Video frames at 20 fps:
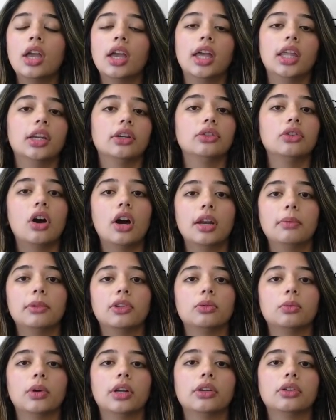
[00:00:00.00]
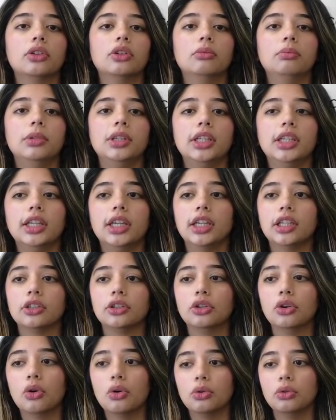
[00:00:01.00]
An autonomous one could be
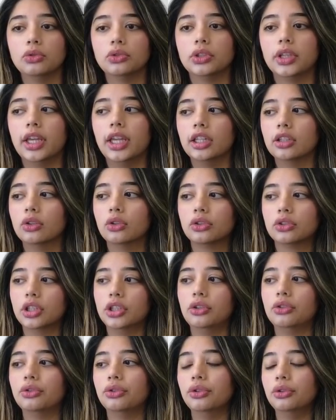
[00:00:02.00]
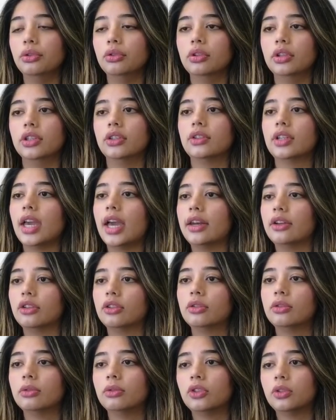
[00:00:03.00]
it goes and looks at your to-do list at a
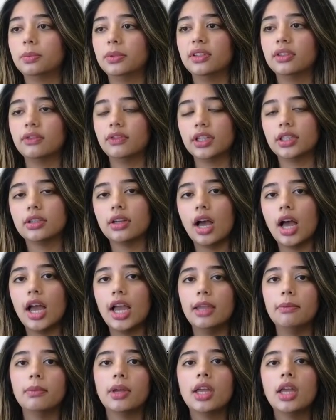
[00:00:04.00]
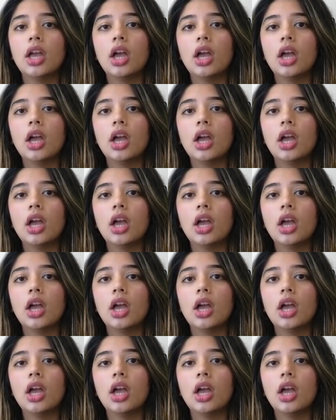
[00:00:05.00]
specific time